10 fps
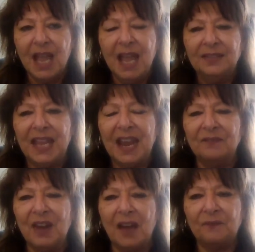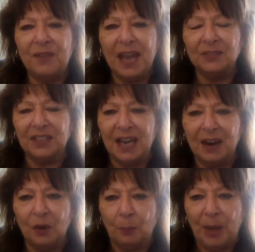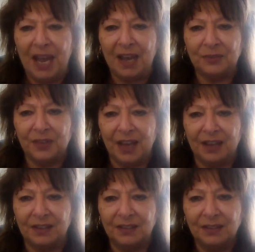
They have not found the narrow path yet.